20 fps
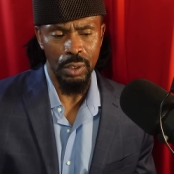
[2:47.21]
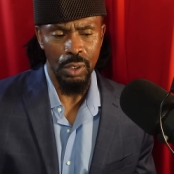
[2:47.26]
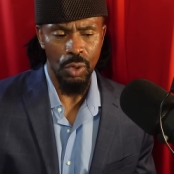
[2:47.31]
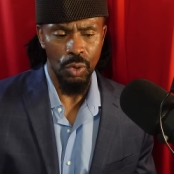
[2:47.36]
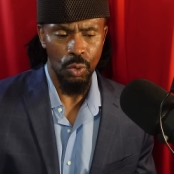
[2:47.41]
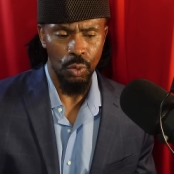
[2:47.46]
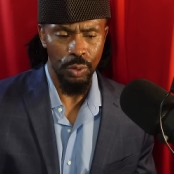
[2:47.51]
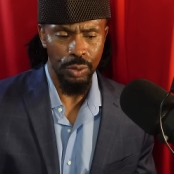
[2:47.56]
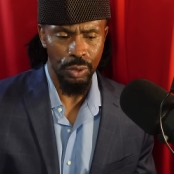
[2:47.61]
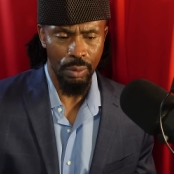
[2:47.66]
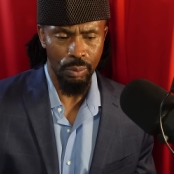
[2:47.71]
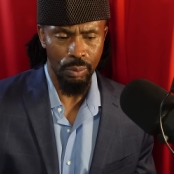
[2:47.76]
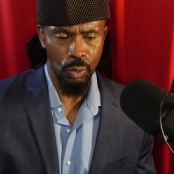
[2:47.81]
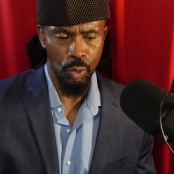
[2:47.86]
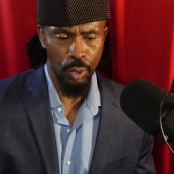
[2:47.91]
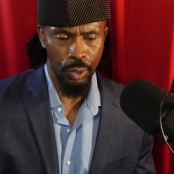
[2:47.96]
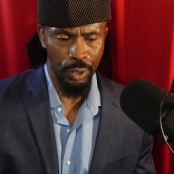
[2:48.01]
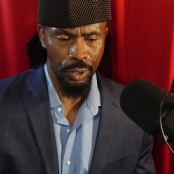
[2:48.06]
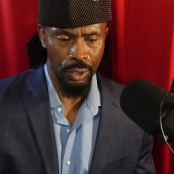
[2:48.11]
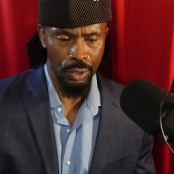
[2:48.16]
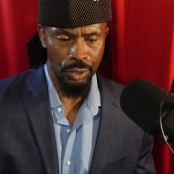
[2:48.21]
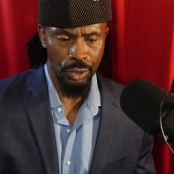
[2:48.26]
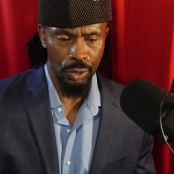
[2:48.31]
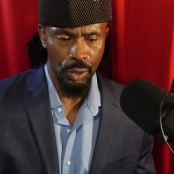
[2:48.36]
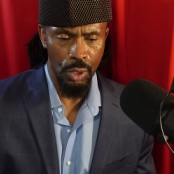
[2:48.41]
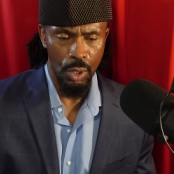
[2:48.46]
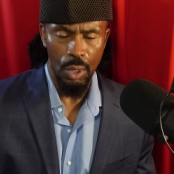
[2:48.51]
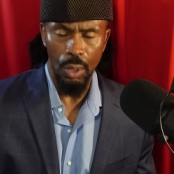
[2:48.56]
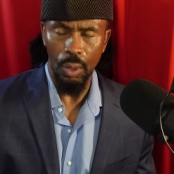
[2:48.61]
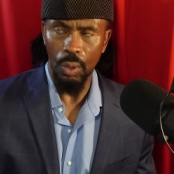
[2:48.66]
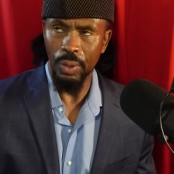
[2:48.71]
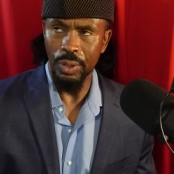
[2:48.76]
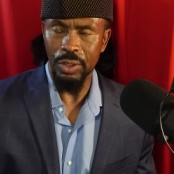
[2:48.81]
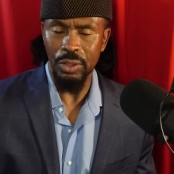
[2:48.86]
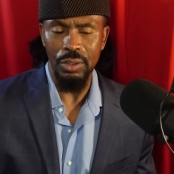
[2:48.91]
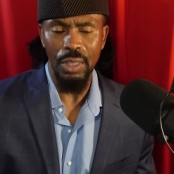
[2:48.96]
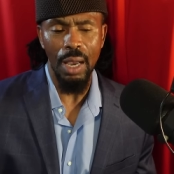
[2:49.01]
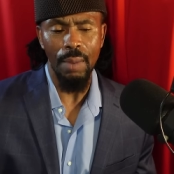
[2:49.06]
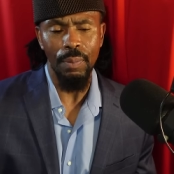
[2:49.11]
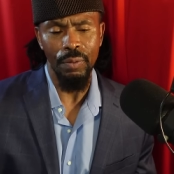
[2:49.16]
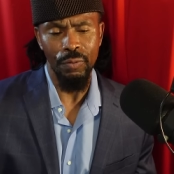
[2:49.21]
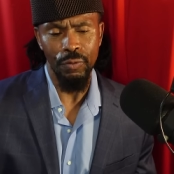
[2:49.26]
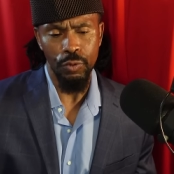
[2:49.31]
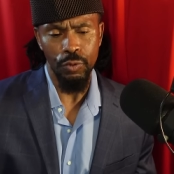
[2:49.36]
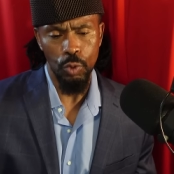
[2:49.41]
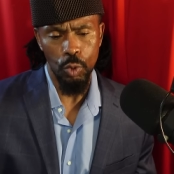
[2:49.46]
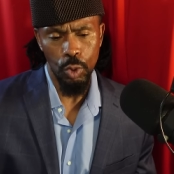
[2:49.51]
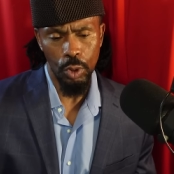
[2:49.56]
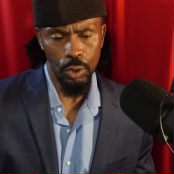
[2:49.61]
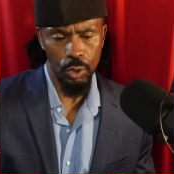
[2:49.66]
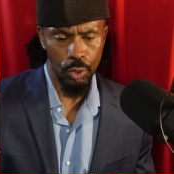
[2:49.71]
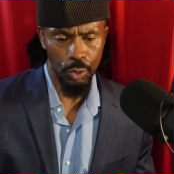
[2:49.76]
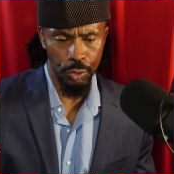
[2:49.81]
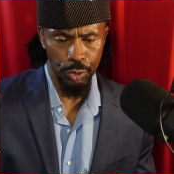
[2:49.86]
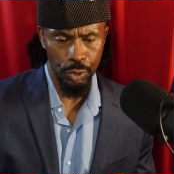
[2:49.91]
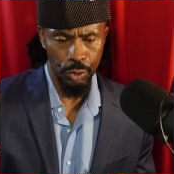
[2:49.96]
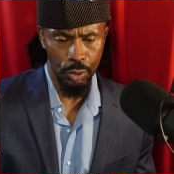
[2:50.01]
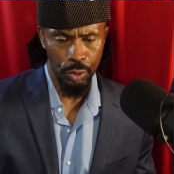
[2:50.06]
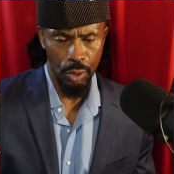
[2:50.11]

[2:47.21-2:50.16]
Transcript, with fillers: on your mortgage or stopping foreclosure.